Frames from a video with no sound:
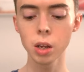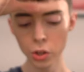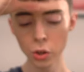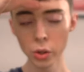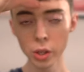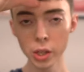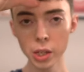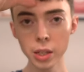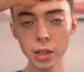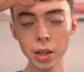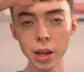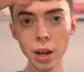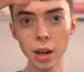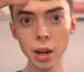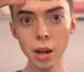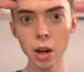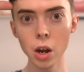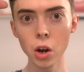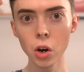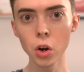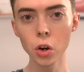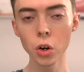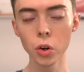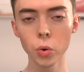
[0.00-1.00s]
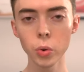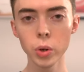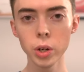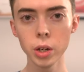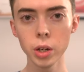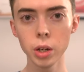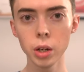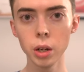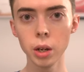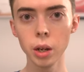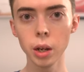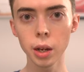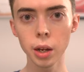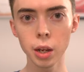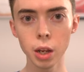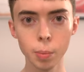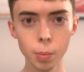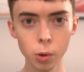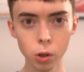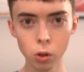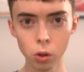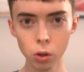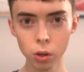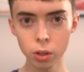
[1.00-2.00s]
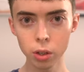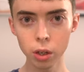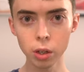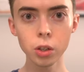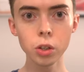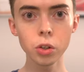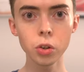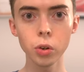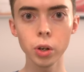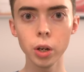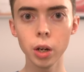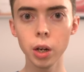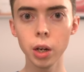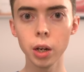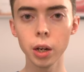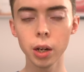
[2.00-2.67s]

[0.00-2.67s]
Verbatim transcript: So this is a Korean chemical sunscreen.